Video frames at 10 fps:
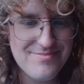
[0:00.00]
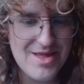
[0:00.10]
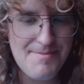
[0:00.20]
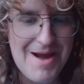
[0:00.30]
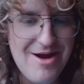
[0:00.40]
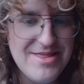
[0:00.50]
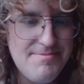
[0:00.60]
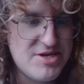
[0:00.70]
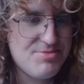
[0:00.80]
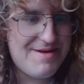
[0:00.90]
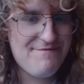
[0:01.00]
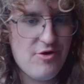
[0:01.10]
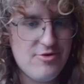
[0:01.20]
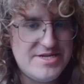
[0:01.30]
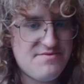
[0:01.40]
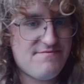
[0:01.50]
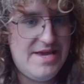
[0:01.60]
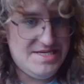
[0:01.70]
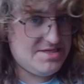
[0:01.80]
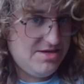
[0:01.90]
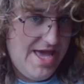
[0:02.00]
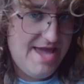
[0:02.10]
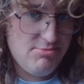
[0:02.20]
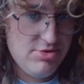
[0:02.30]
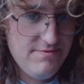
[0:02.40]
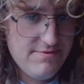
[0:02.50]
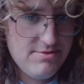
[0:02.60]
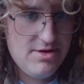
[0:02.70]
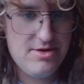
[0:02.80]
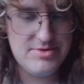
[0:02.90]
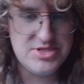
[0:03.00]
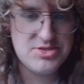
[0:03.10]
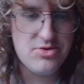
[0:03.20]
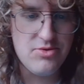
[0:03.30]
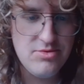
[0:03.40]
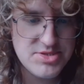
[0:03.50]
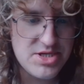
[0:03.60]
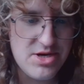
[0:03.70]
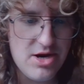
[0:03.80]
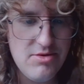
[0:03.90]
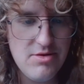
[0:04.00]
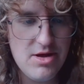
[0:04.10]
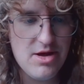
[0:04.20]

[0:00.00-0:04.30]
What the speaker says: Apparently, bishop f4 is a move, which is cool to know.